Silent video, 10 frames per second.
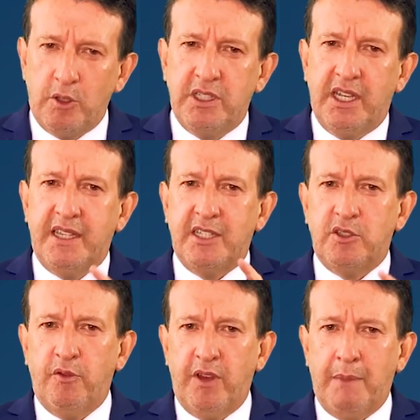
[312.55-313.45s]
a
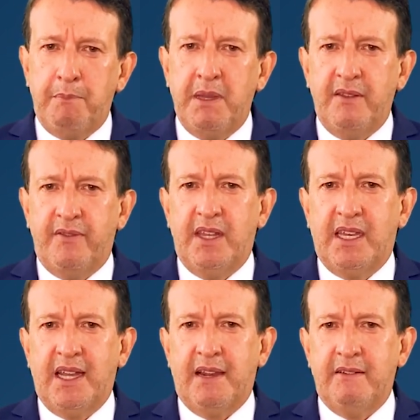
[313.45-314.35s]
better corneal
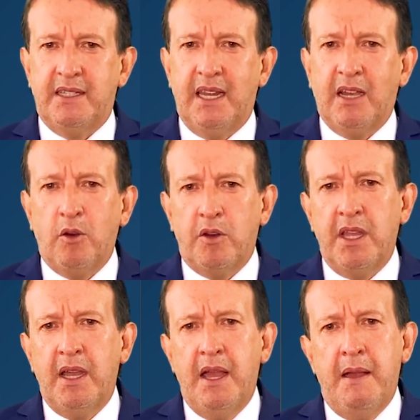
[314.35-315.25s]
stability, since
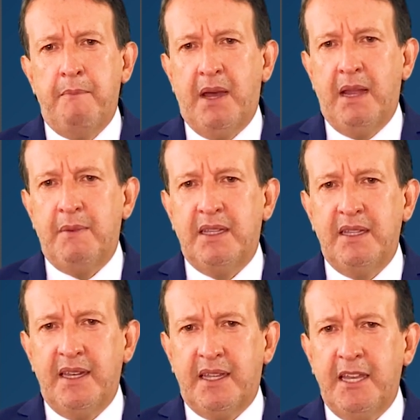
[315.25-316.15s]
very high
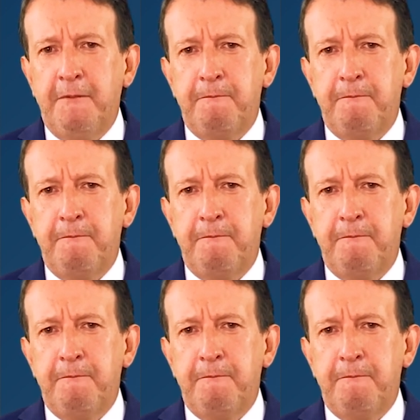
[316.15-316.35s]
adjustments